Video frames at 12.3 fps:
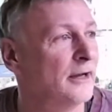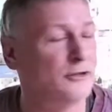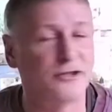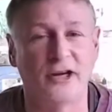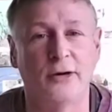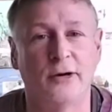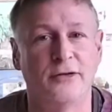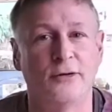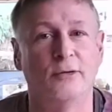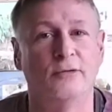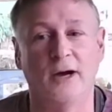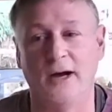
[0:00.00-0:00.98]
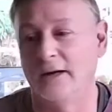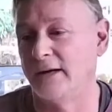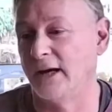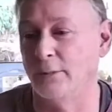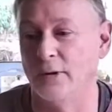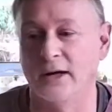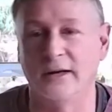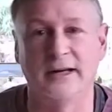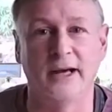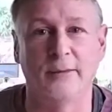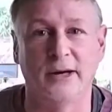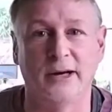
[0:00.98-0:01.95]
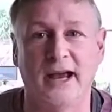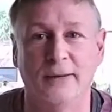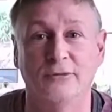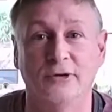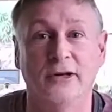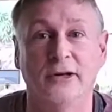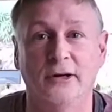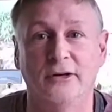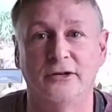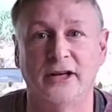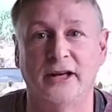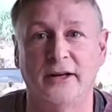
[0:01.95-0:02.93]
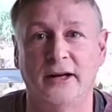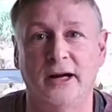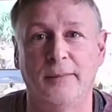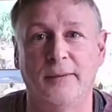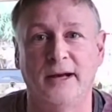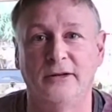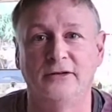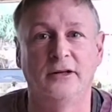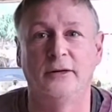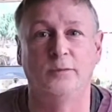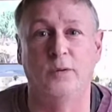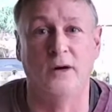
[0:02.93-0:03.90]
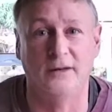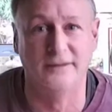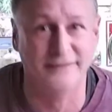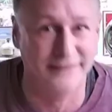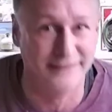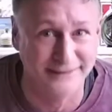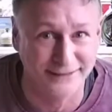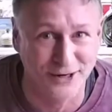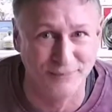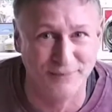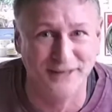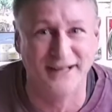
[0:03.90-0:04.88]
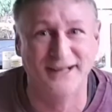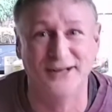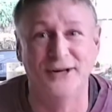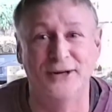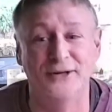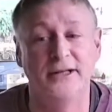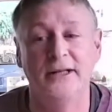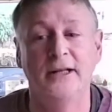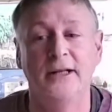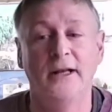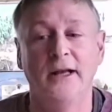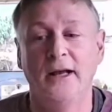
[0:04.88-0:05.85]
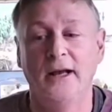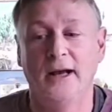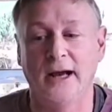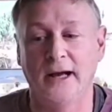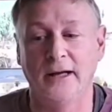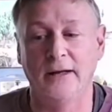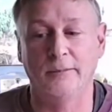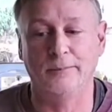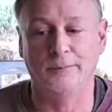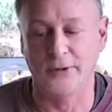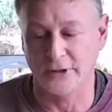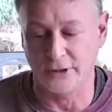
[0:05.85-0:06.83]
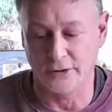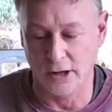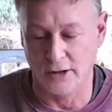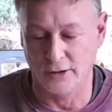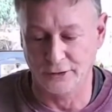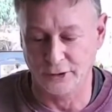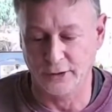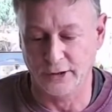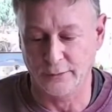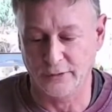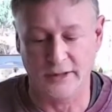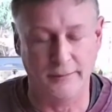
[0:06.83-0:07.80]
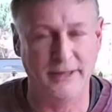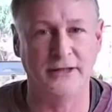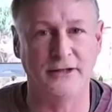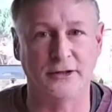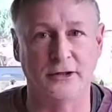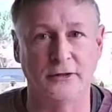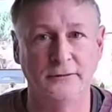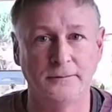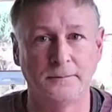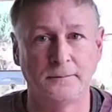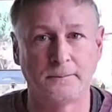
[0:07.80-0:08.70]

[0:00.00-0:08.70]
And so I thought, right, okay, well, I'll get my camera and I'll set it up outside. Well, yeah, can't be that hard. But you can't do it with your mittens on.